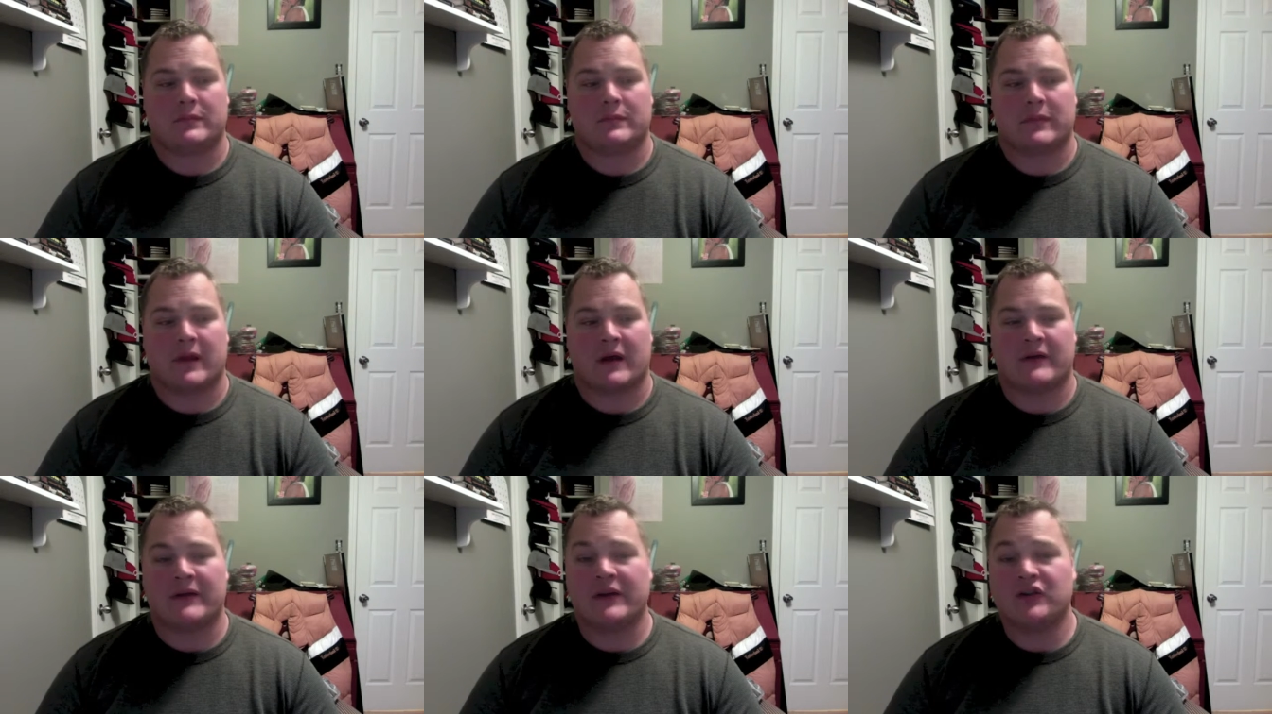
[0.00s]

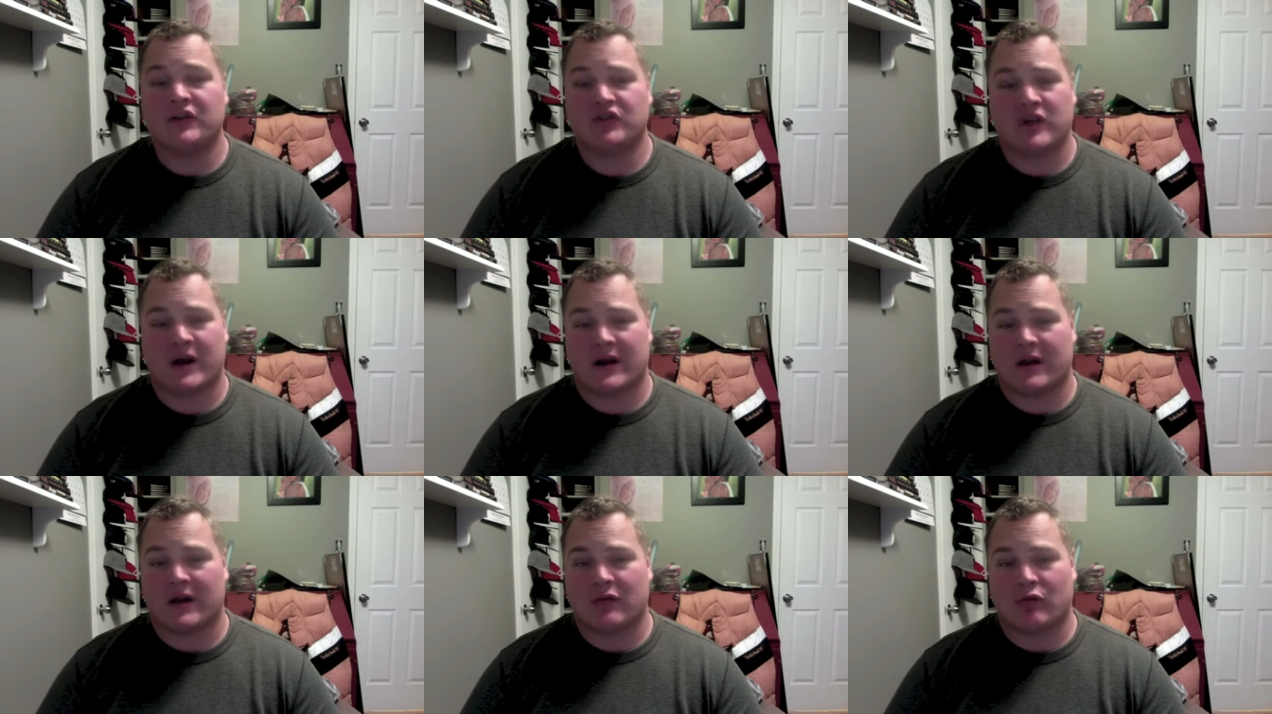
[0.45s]

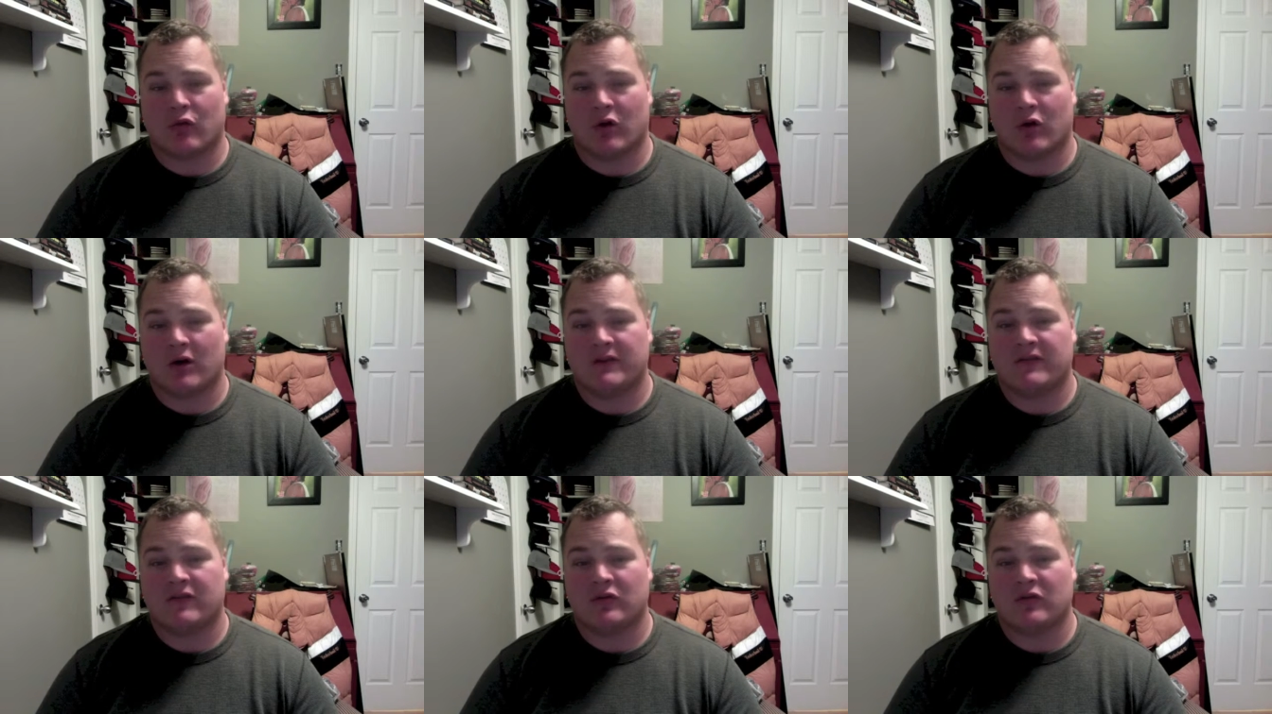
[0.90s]
initially I didn't
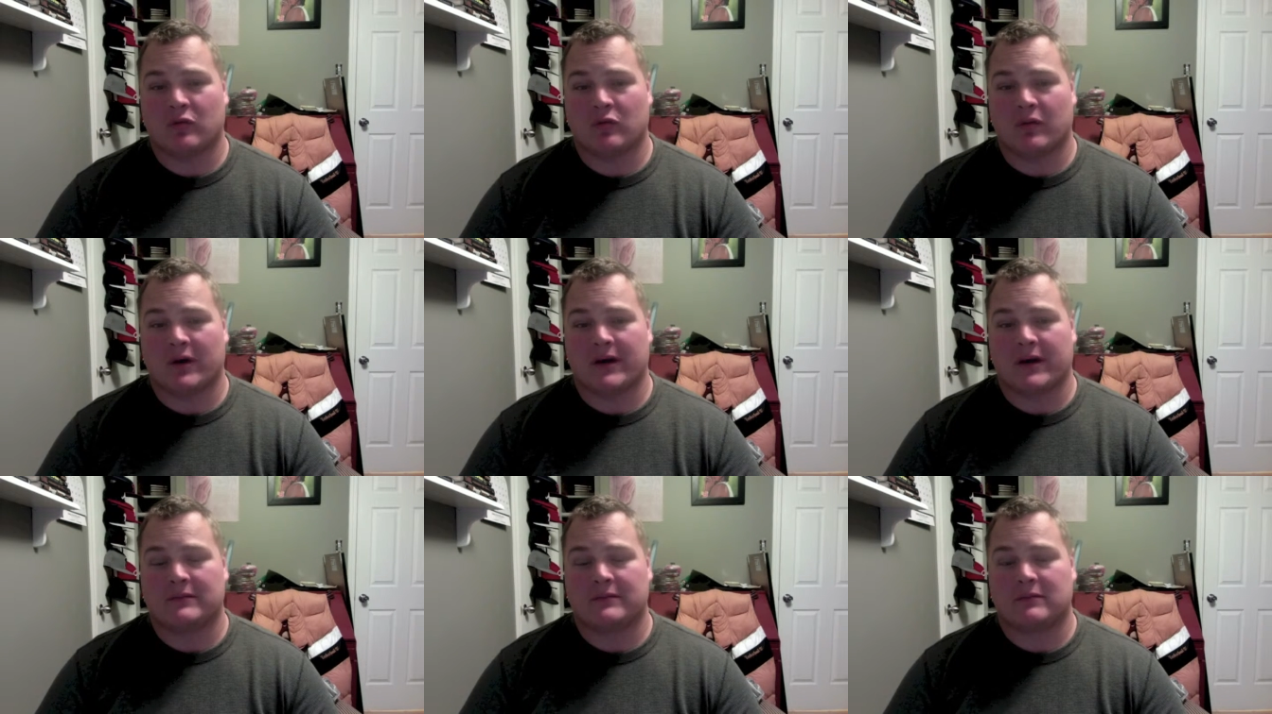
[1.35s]
want to,
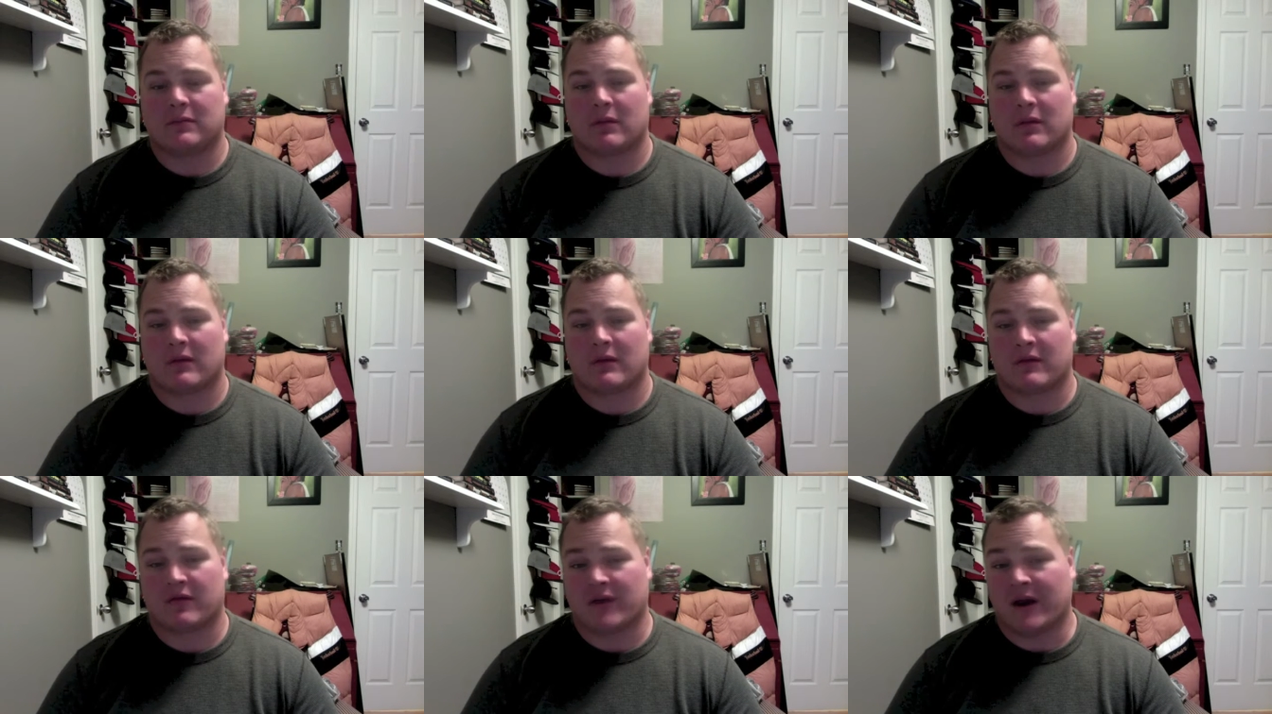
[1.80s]
but
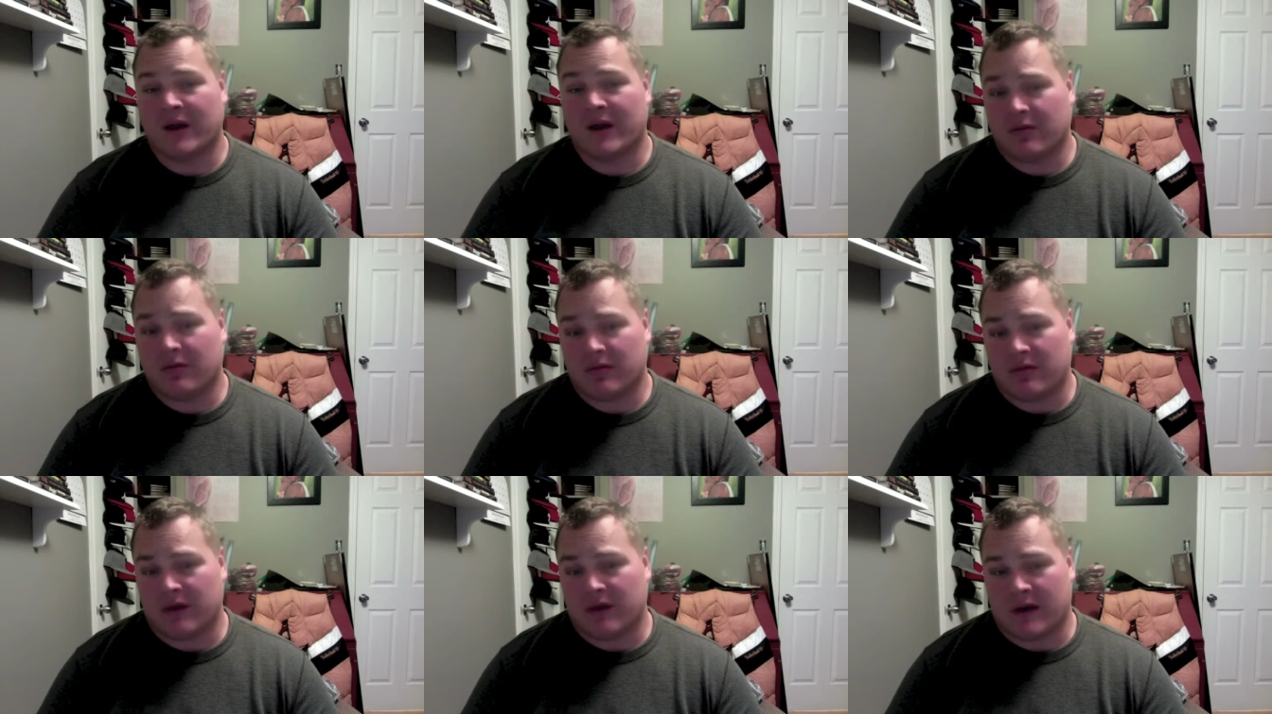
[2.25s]
because I
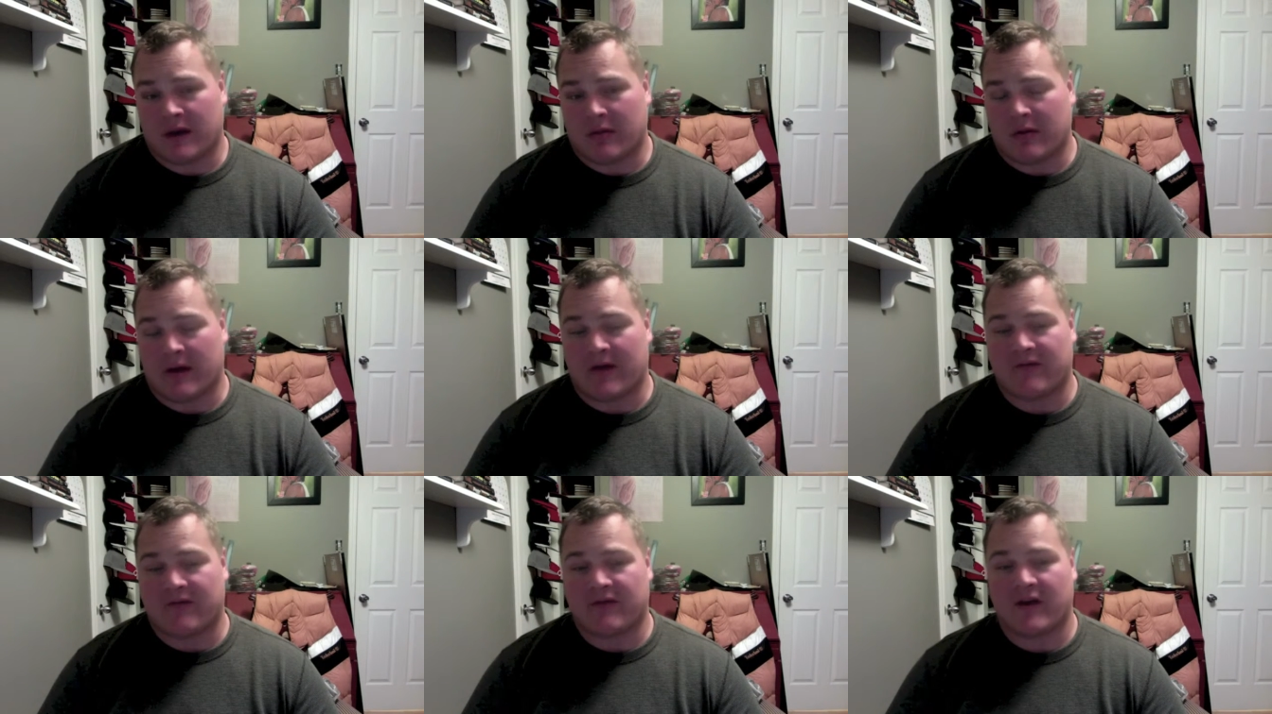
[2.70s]
didn't think I would
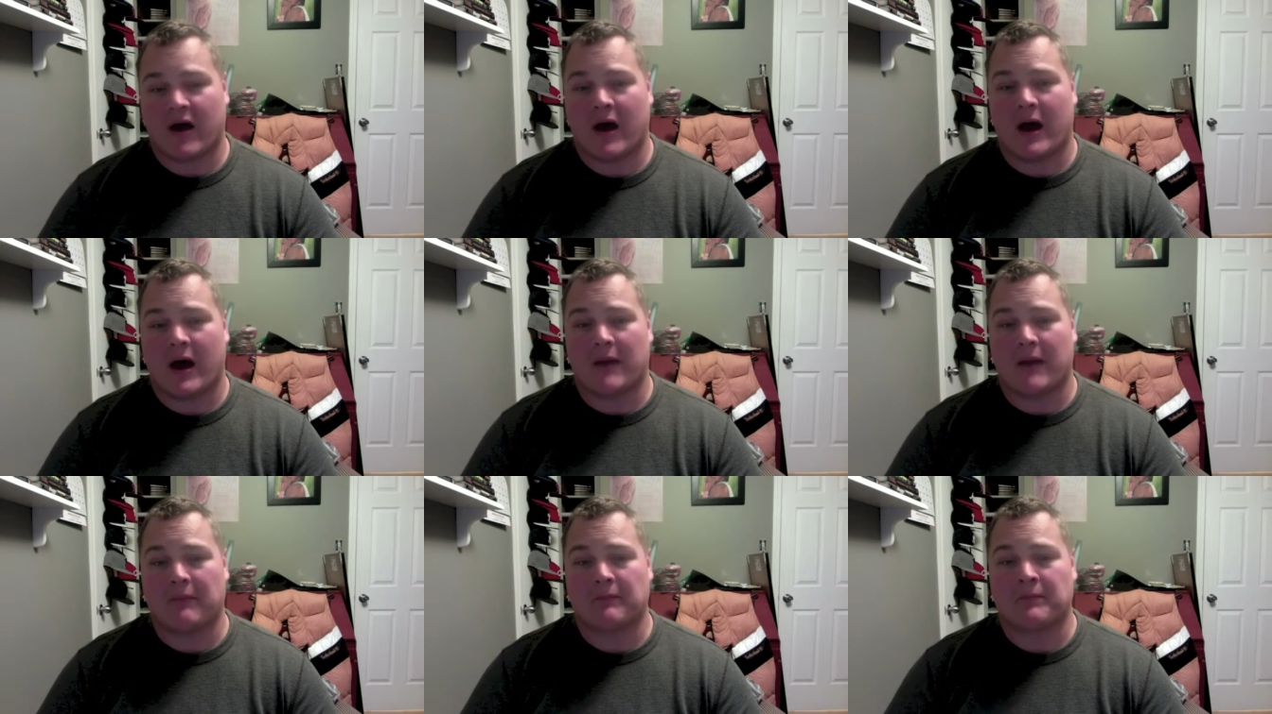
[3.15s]
have
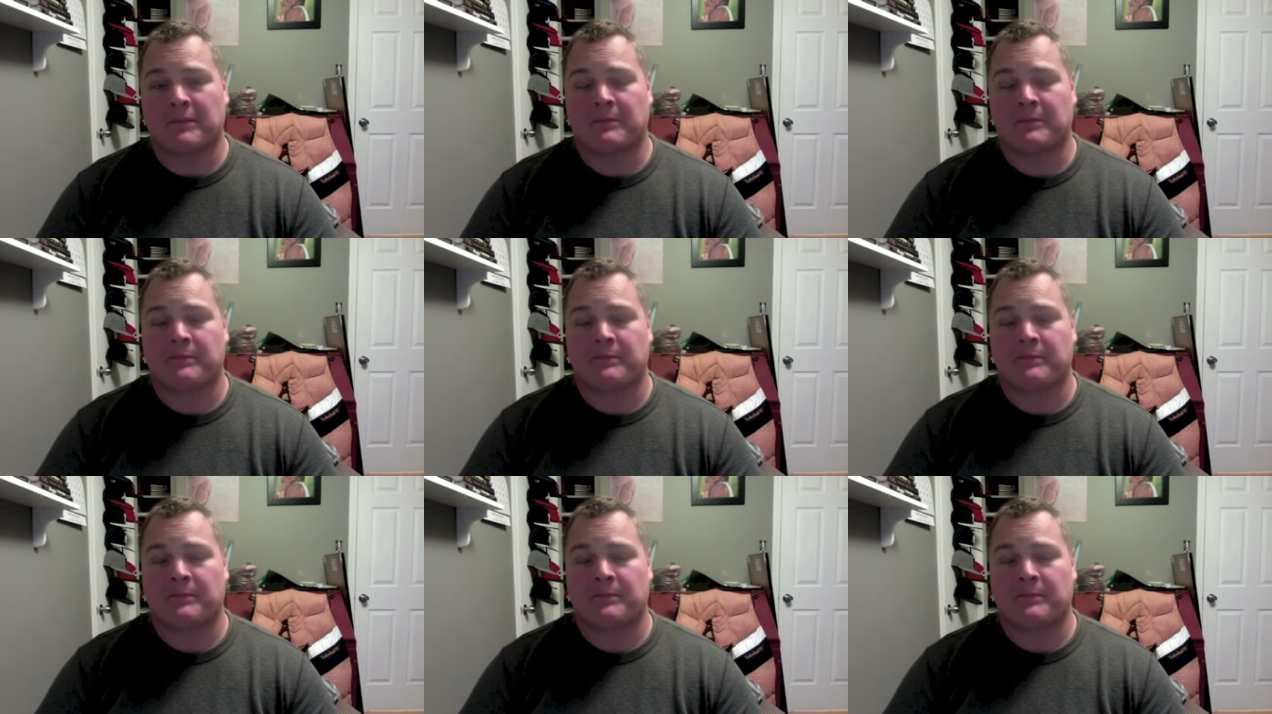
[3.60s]
time.